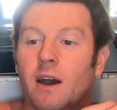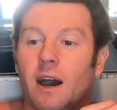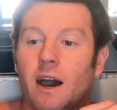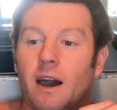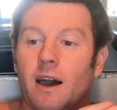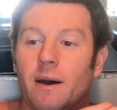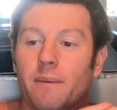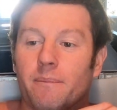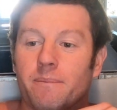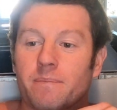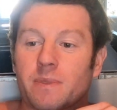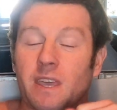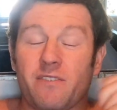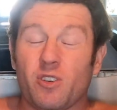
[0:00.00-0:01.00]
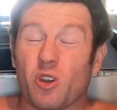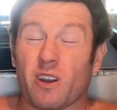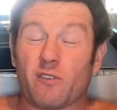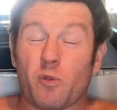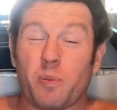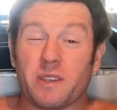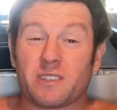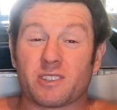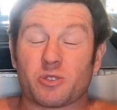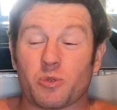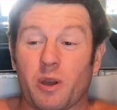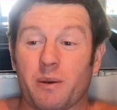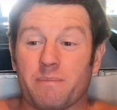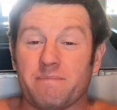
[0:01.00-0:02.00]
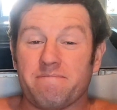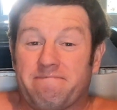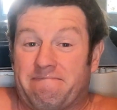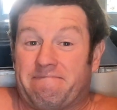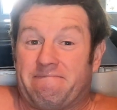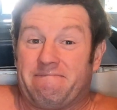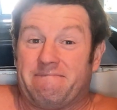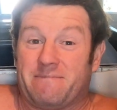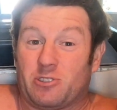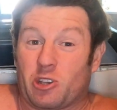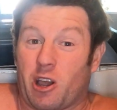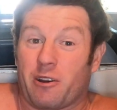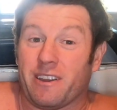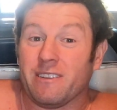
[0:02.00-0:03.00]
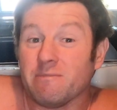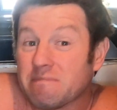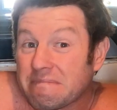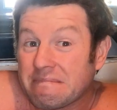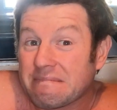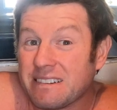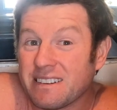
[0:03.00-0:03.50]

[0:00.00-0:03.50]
If you don't have a place to swim, sorry.